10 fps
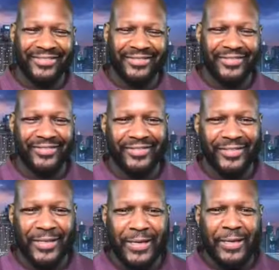Man,
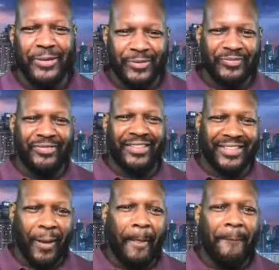Jazzie K, how you
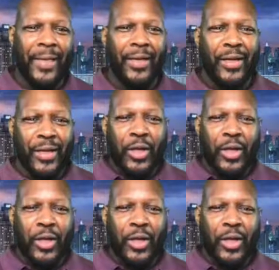doing today?